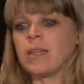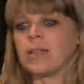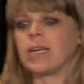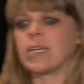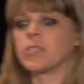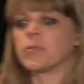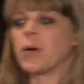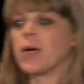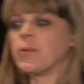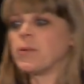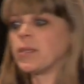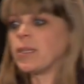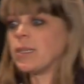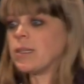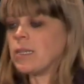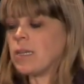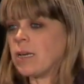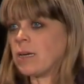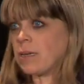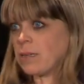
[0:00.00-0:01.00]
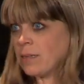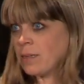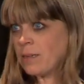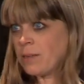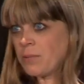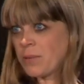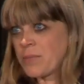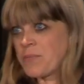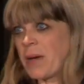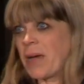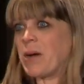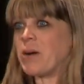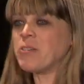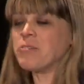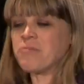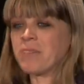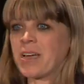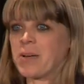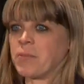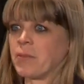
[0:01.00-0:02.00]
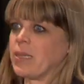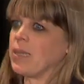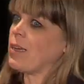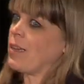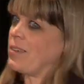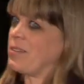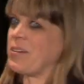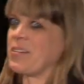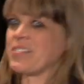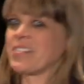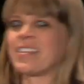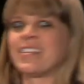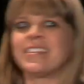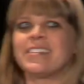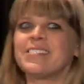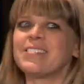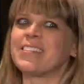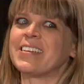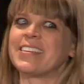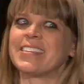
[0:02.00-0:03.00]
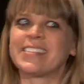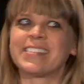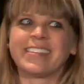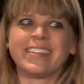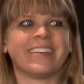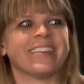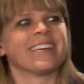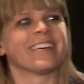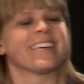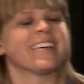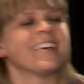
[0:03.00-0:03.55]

That's why with my own family, I knew I was going to do this.